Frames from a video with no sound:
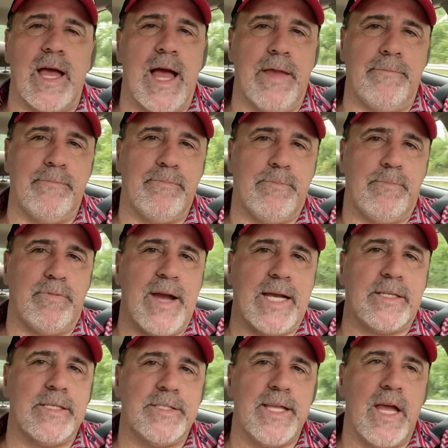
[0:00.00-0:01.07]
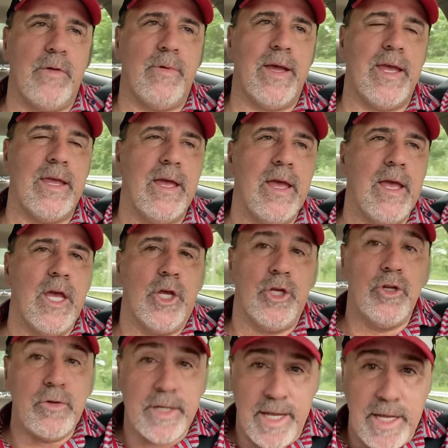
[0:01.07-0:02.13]
I practice that way.
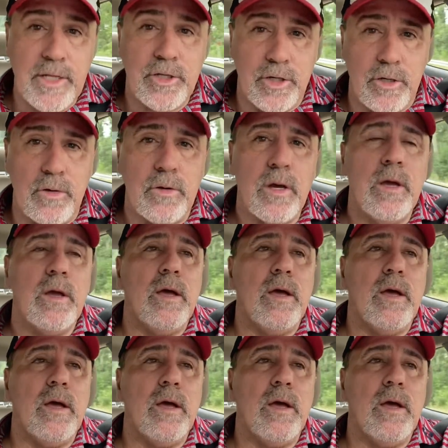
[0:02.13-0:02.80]
You can too.